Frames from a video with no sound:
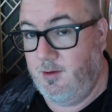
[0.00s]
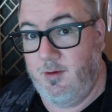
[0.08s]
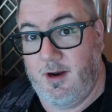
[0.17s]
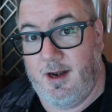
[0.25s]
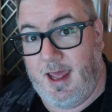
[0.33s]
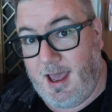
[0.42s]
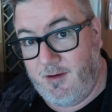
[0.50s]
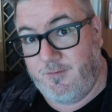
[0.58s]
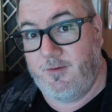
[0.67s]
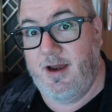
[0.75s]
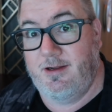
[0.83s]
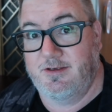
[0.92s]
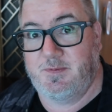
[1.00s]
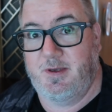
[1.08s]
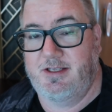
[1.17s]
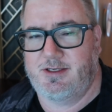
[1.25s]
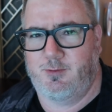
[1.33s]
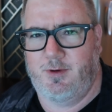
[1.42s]
We're at Alfredo's
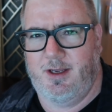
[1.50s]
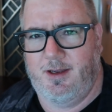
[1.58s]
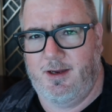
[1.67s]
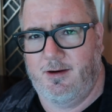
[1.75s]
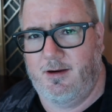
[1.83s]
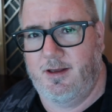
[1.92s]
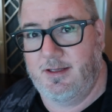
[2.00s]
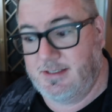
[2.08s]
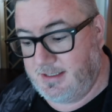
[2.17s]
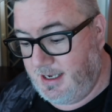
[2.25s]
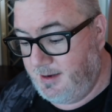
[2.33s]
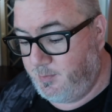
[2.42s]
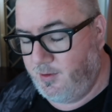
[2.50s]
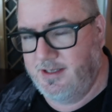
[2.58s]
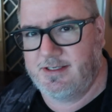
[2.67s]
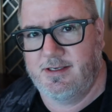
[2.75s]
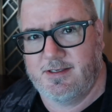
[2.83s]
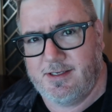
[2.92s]
Pizzeria here on the Sky
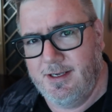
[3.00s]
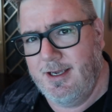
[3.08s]
Princess.